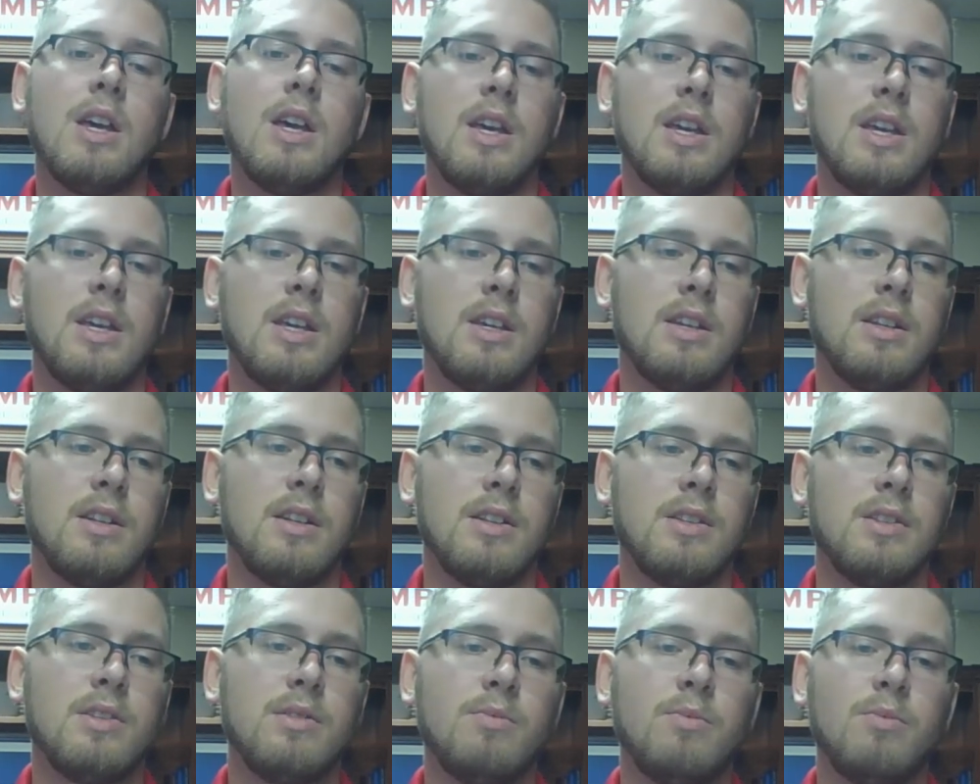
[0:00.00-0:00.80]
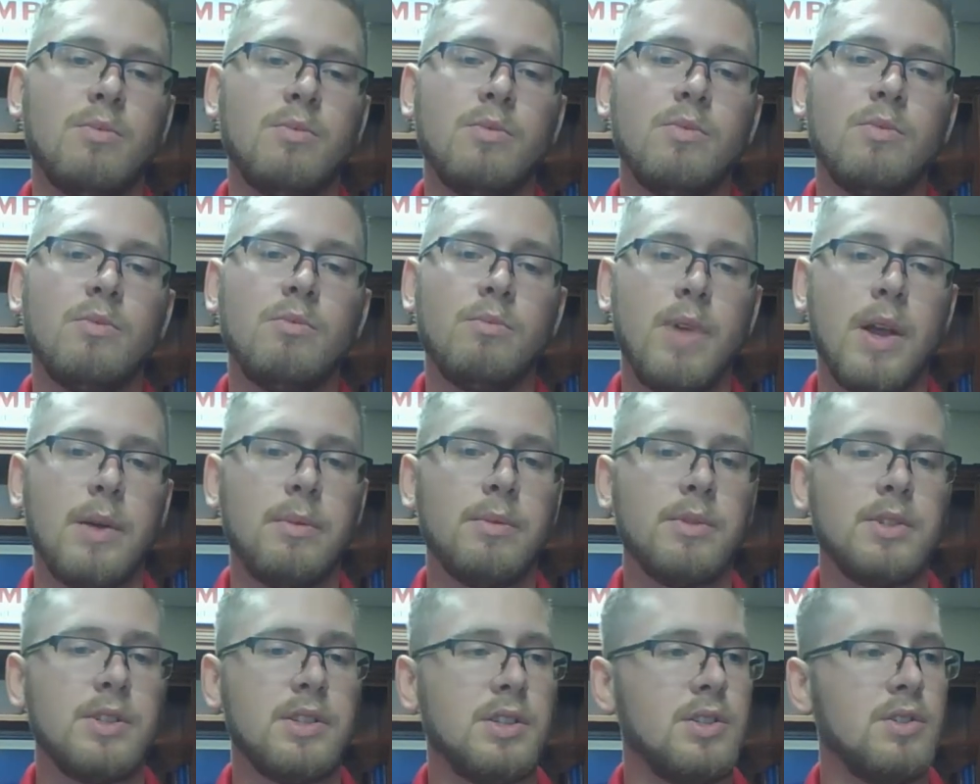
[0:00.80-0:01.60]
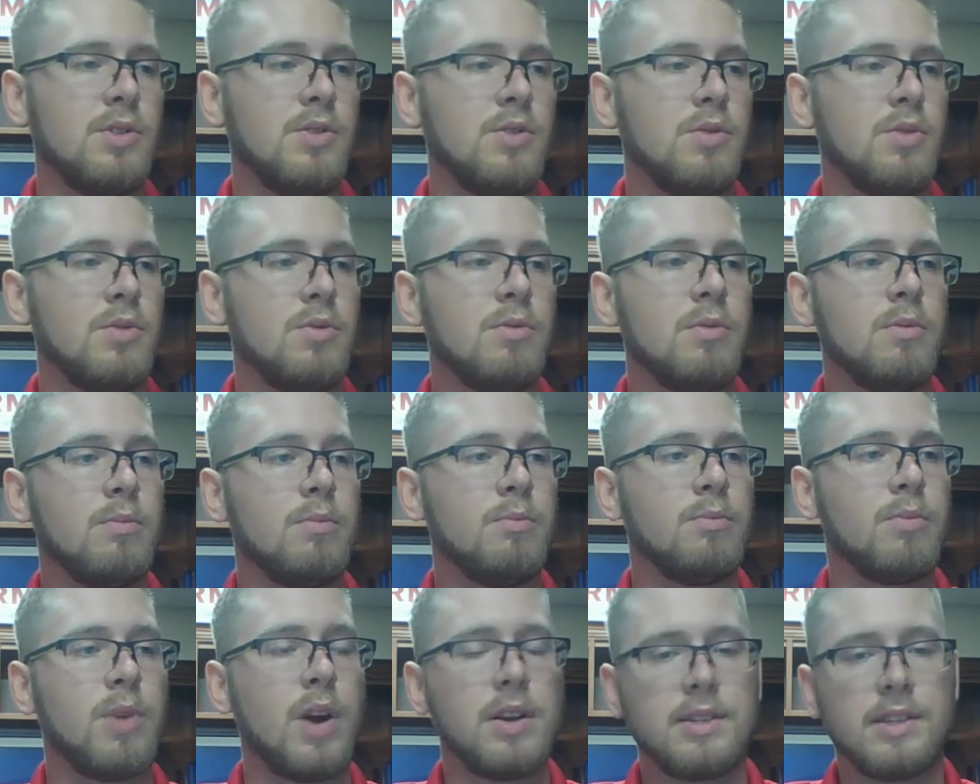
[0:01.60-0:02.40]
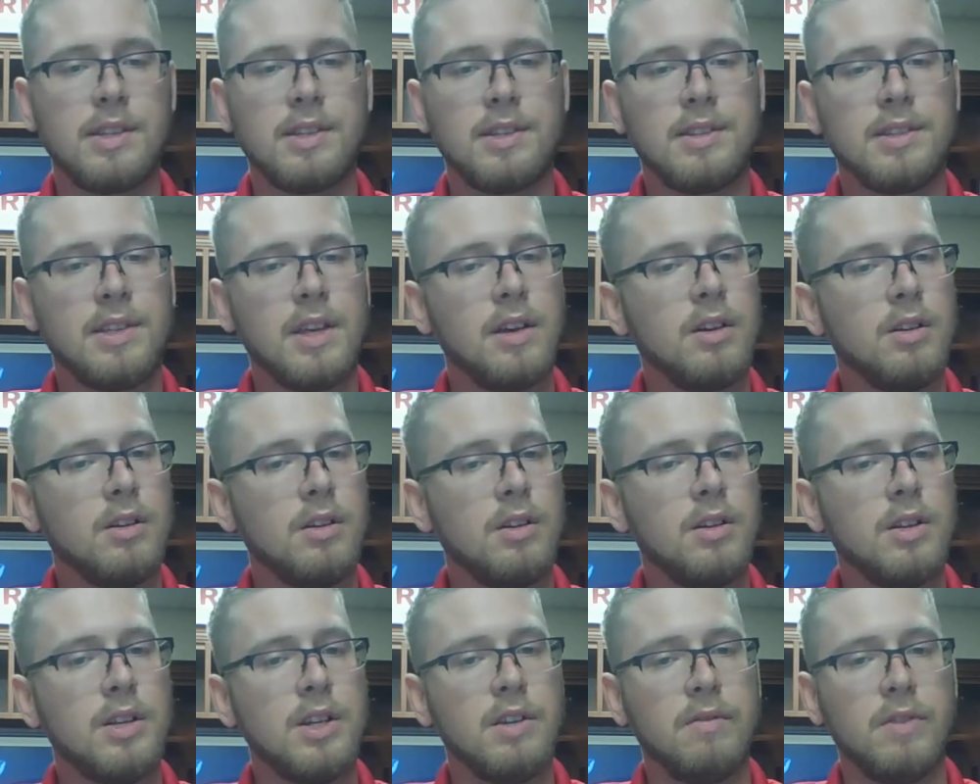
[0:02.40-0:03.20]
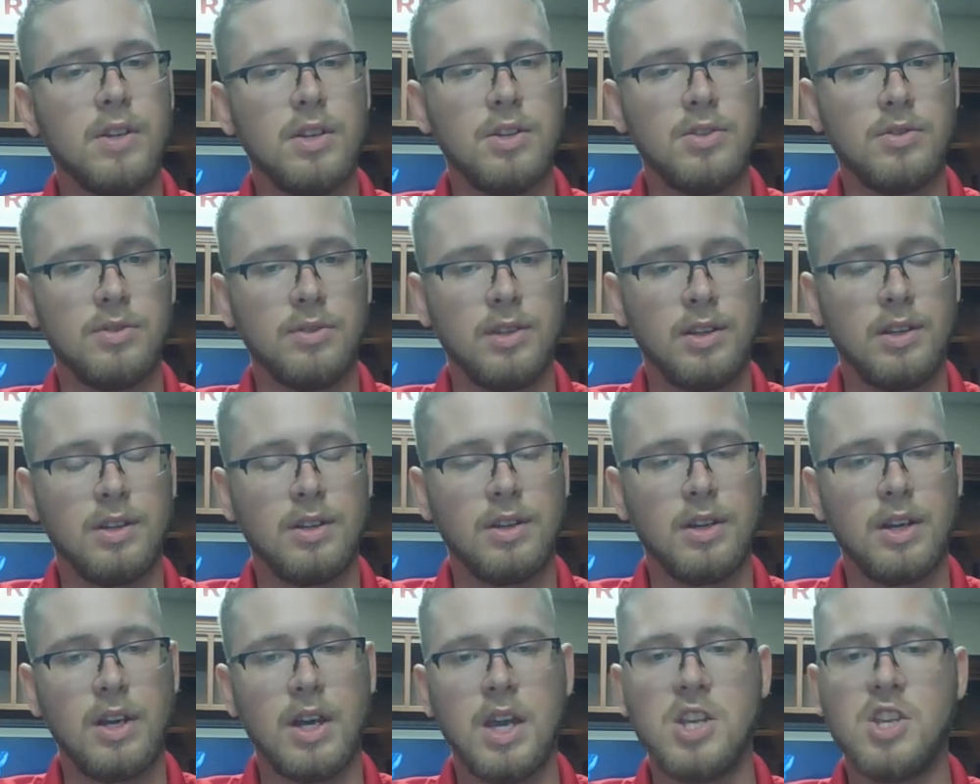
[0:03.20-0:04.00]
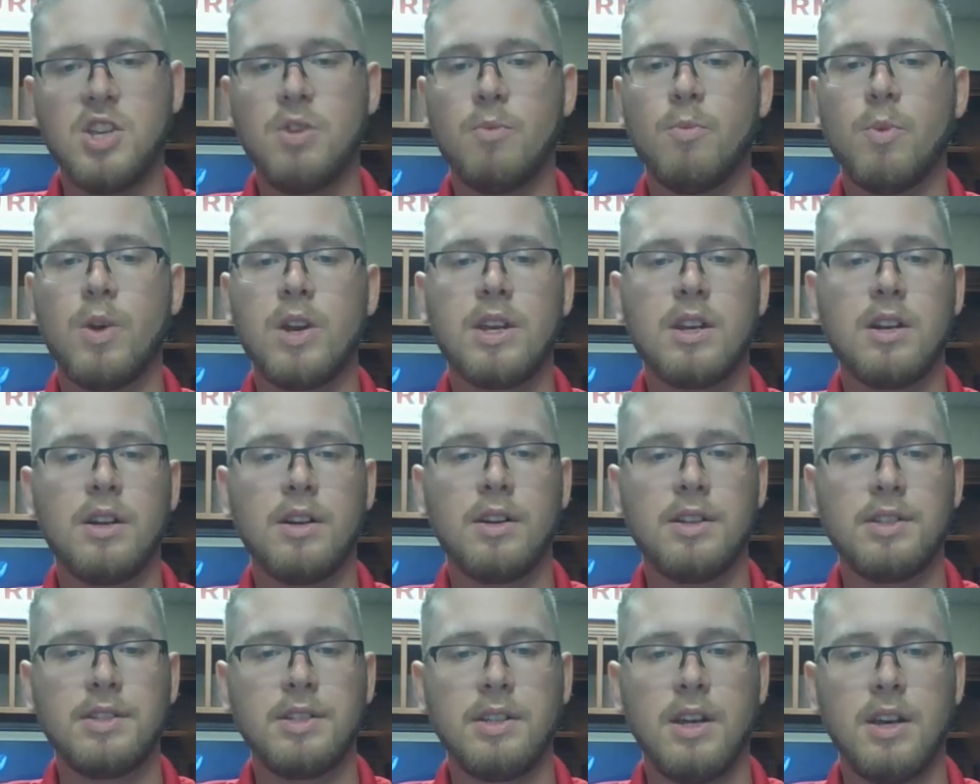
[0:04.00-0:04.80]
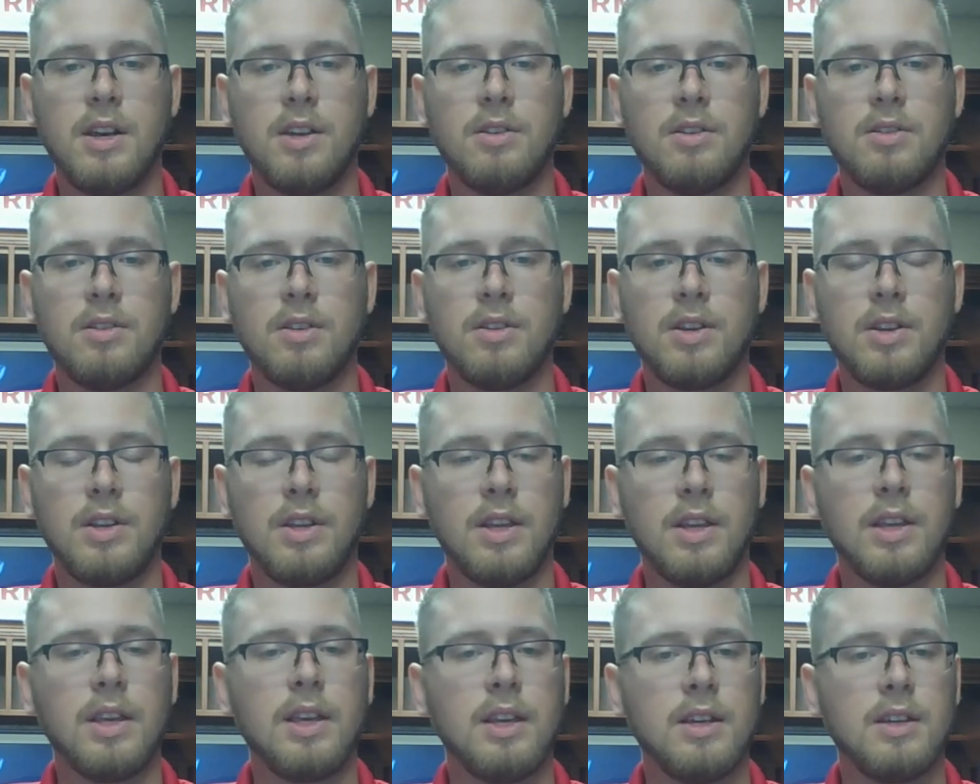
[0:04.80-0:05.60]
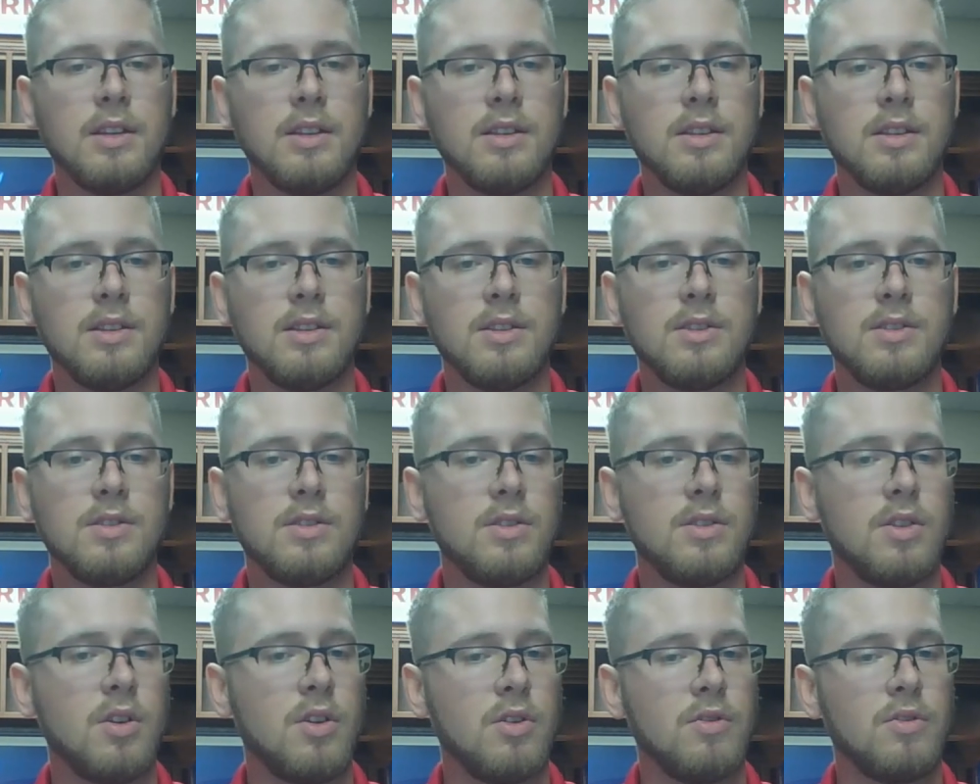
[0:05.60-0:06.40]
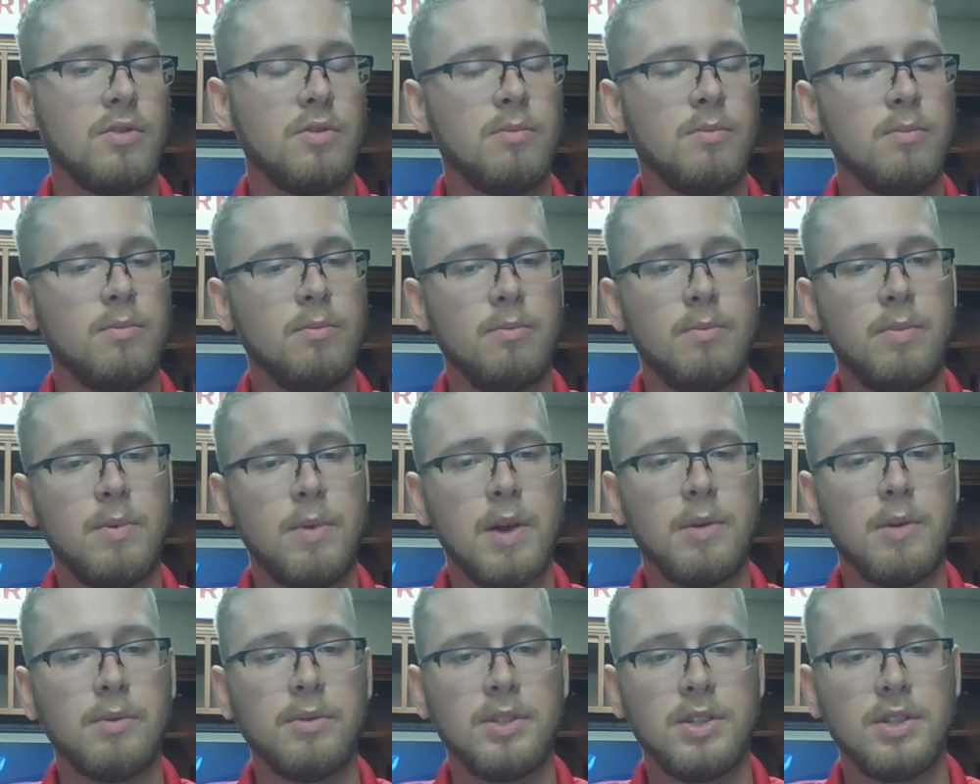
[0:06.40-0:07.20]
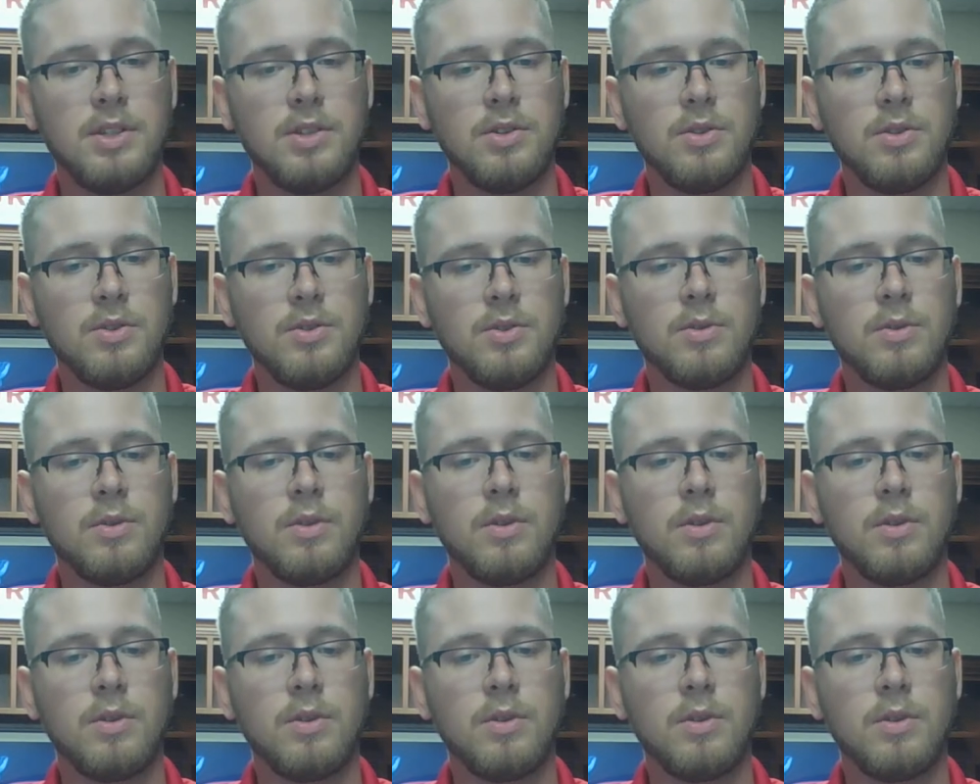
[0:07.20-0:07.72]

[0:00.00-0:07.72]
and be able to process that all individually, and you bring it all together and be able to